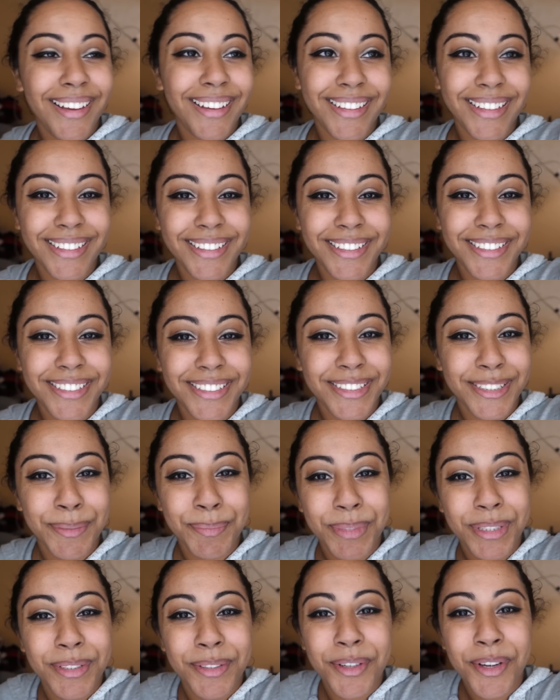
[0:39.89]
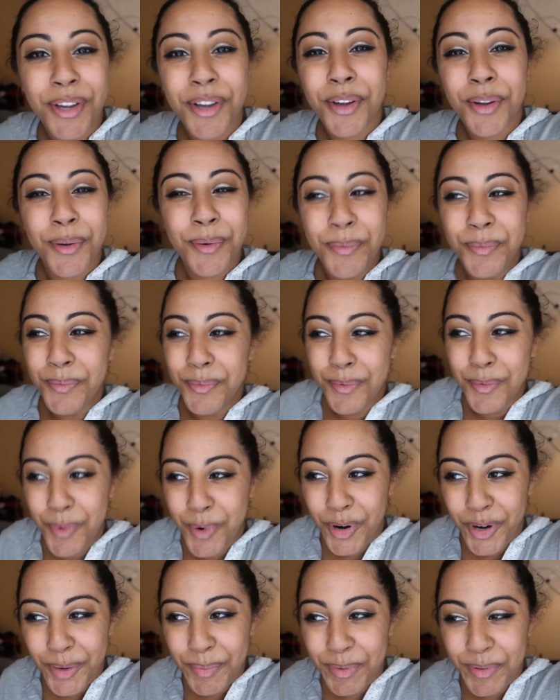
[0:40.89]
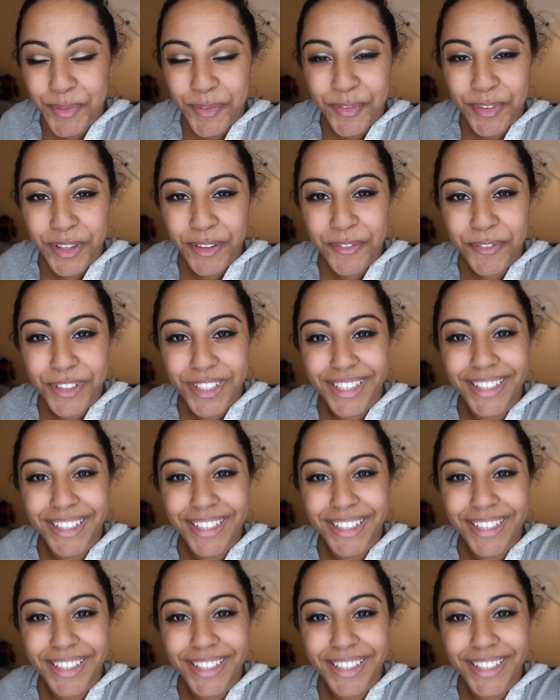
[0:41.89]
Like there's just something warm and fluffy.